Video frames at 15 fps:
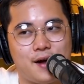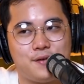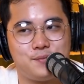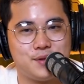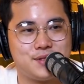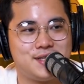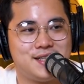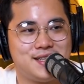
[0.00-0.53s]
And
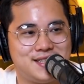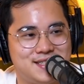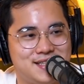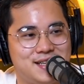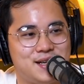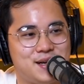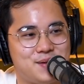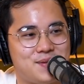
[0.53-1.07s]
I've personally
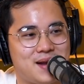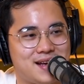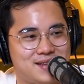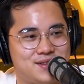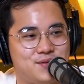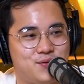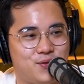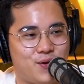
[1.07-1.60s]
seen him
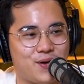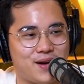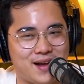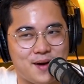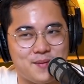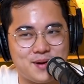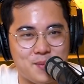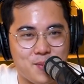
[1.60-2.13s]
like
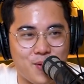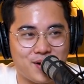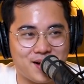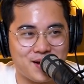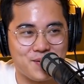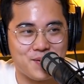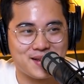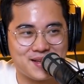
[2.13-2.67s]
4 a.m. in the
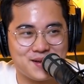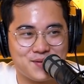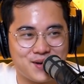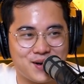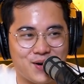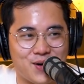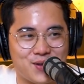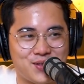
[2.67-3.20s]
morning
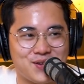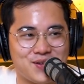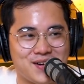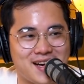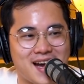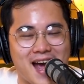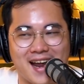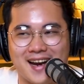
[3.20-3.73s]
waiting for the
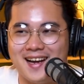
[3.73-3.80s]
lottery.